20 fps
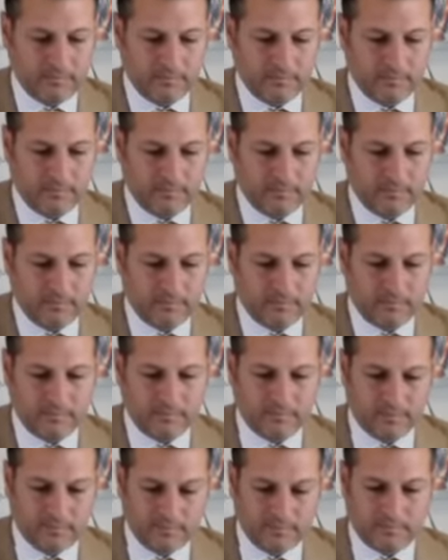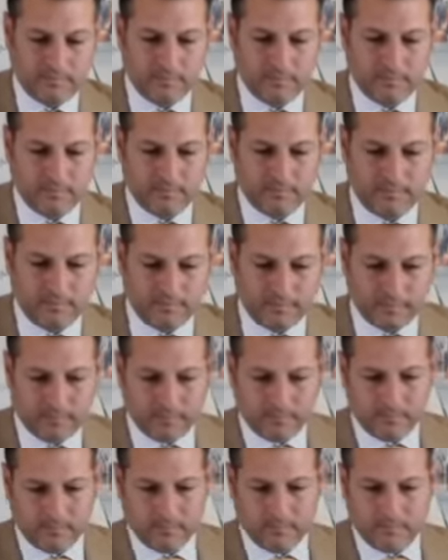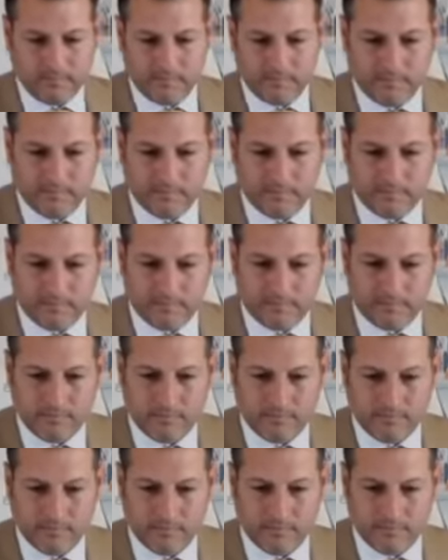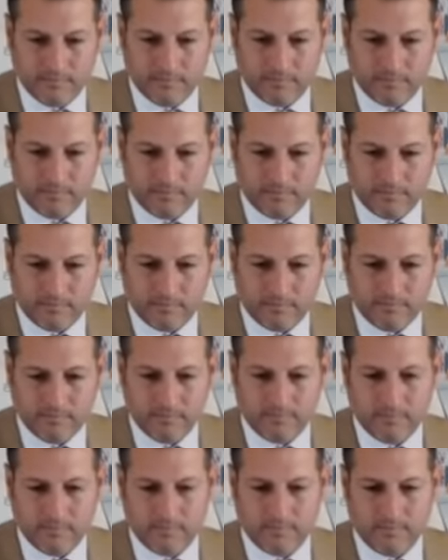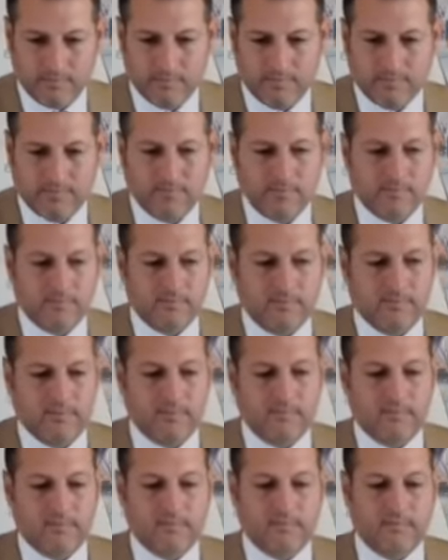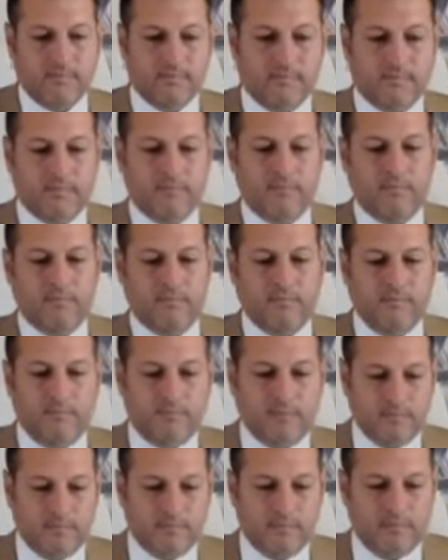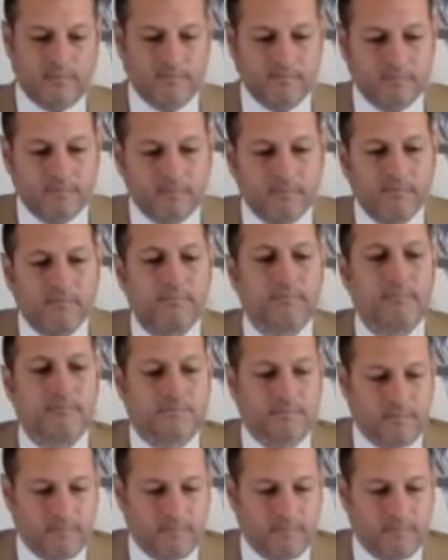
No words are spoken by the person on screen.